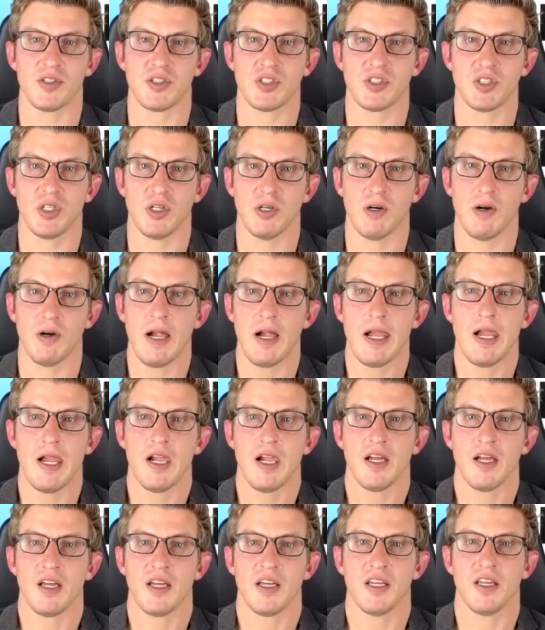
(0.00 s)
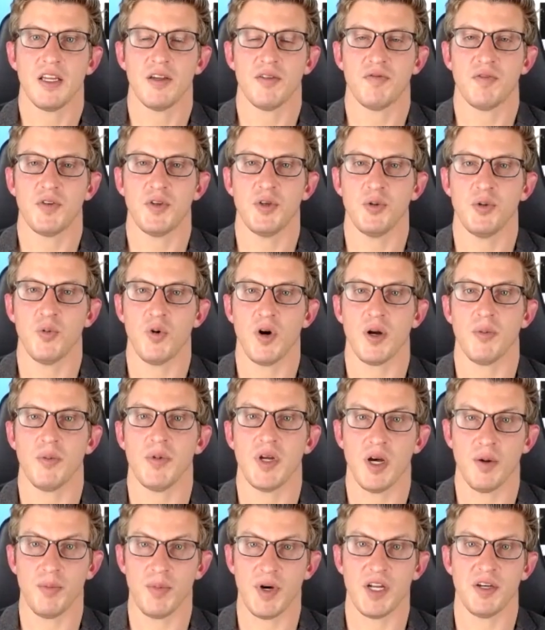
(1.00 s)
So if you want to be
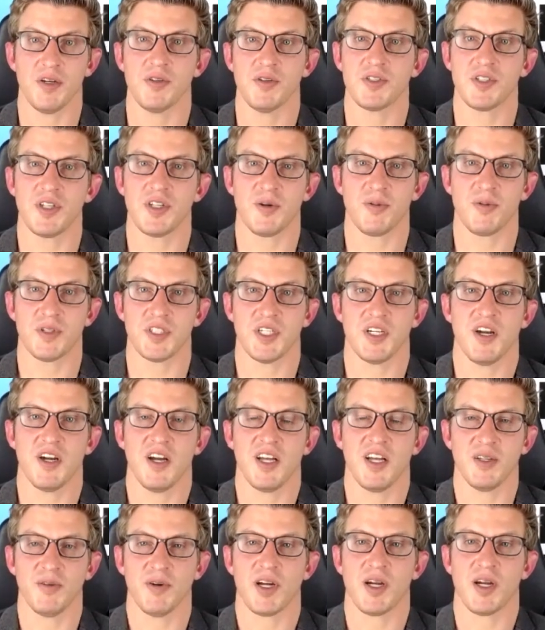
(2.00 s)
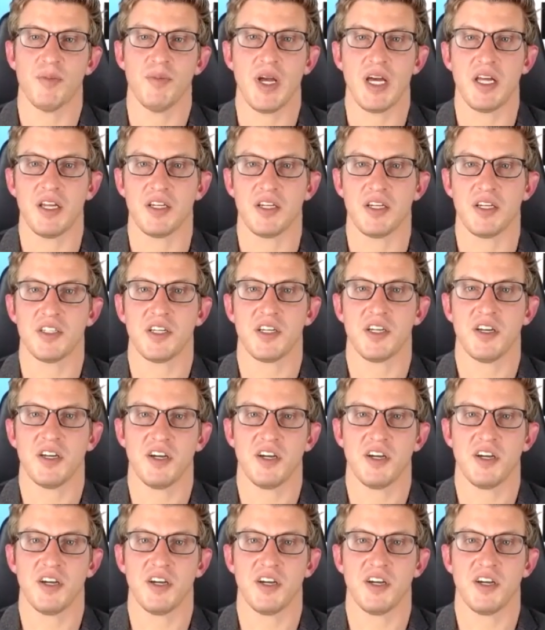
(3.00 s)
on my newsletter, which I highly recommend,